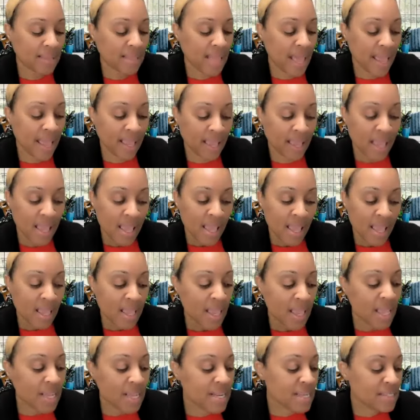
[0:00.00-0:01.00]
Like,
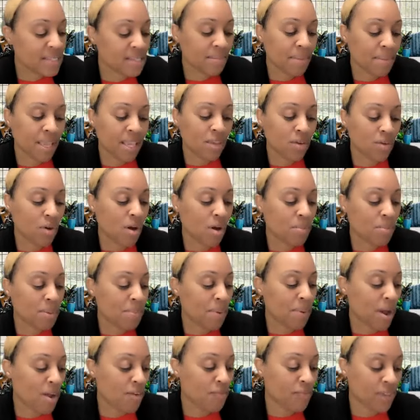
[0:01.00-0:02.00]
it doesn't mean you're gonna be
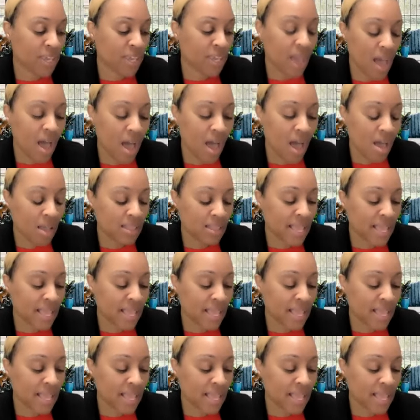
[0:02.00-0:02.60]
perfect, y'all.